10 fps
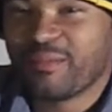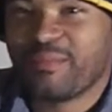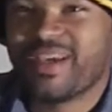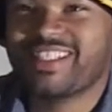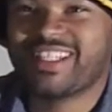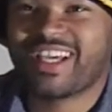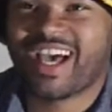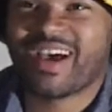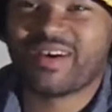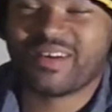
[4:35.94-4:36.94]
Basic
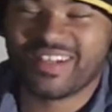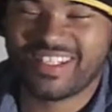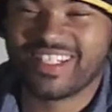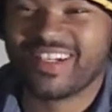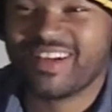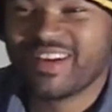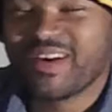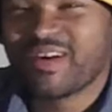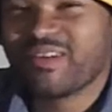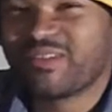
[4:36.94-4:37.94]
at
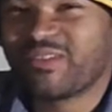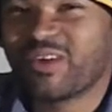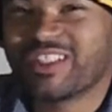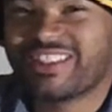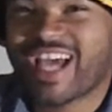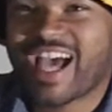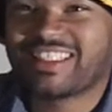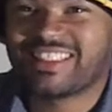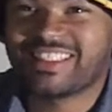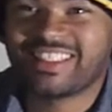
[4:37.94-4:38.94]
Fort
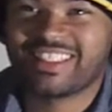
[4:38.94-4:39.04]
Jackson.